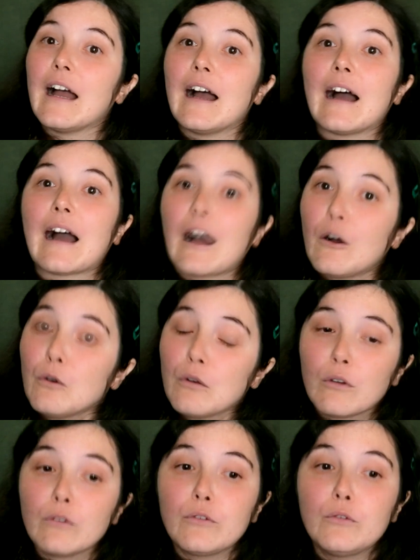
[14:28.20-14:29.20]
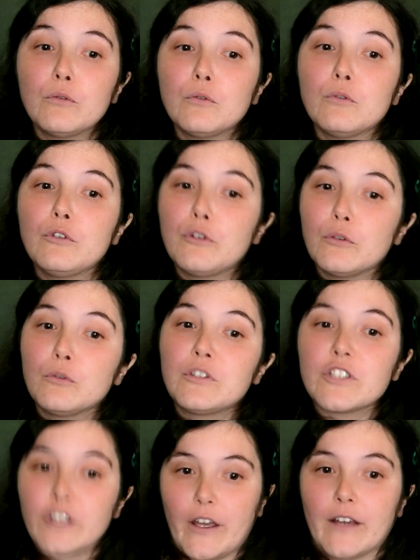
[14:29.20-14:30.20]
How do you
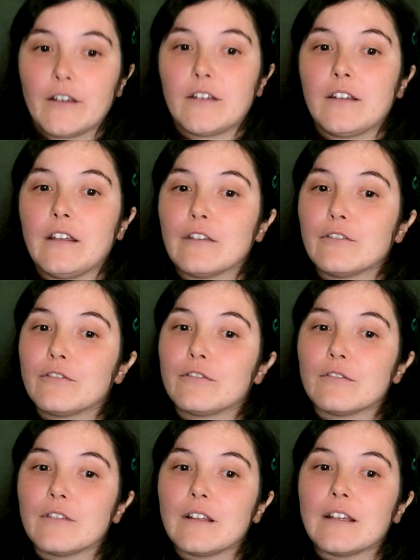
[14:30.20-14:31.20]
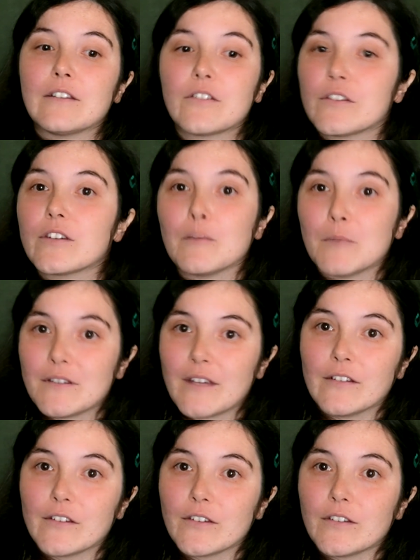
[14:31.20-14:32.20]
check if it's the same
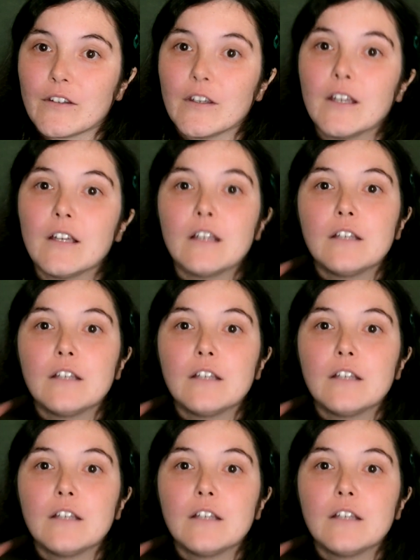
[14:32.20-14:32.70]
intensity?